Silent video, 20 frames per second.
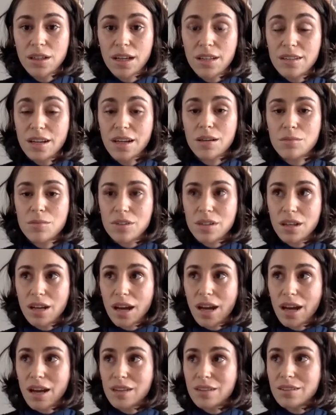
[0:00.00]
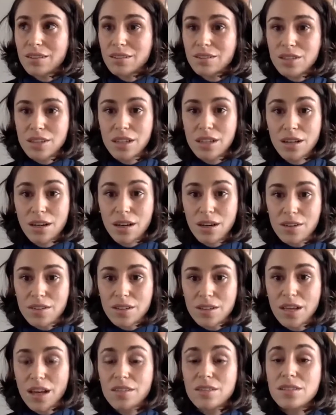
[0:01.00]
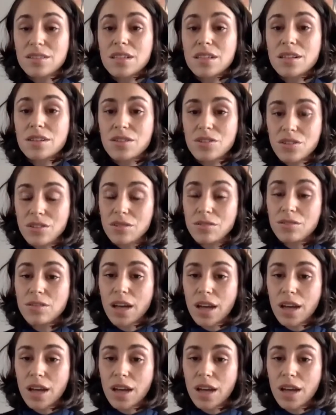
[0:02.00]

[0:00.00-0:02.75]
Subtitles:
at times it has tiers of